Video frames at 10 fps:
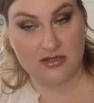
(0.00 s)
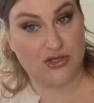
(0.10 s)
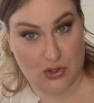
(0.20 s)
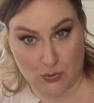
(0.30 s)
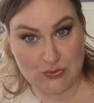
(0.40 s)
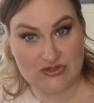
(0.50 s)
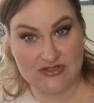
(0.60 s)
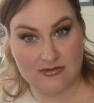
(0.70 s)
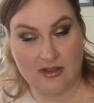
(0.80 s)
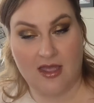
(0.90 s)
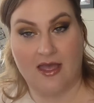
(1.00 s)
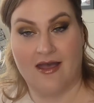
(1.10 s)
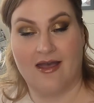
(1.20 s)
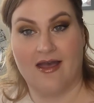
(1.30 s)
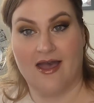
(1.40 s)
notes,
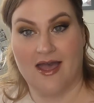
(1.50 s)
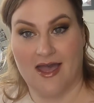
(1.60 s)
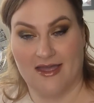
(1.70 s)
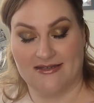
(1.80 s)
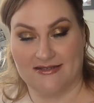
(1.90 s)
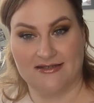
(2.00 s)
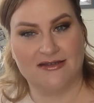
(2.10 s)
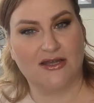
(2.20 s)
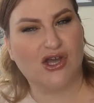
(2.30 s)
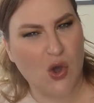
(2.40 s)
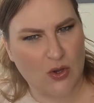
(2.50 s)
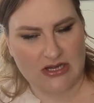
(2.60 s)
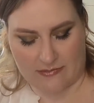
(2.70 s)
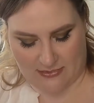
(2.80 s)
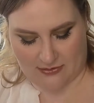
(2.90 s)
and
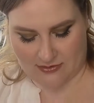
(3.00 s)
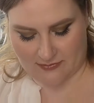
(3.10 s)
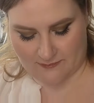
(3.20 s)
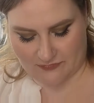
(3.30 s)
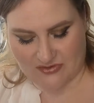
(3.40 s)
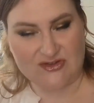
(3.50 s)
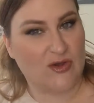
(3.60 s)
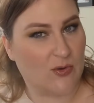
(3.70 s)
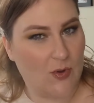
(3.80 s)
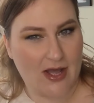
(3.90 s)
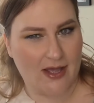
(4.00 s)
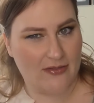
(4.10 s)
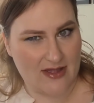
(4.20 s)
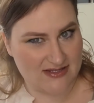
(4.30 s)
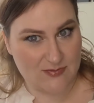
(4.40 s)
coconut milk. So uh,
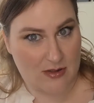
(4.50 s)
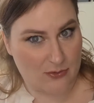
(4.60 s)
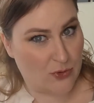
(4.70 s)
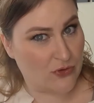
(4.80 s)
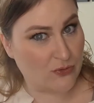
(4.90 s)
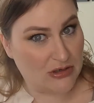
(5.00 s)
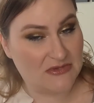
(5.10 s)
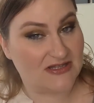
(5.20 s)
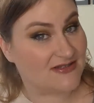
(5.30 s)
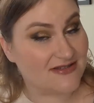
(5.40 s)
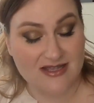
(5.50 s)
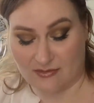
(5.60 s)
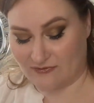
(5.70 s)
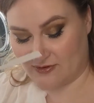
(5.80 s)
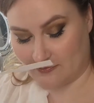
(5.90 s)
that's probably where the creaminess is
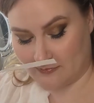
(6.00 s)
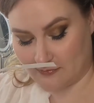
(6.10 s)
coming from.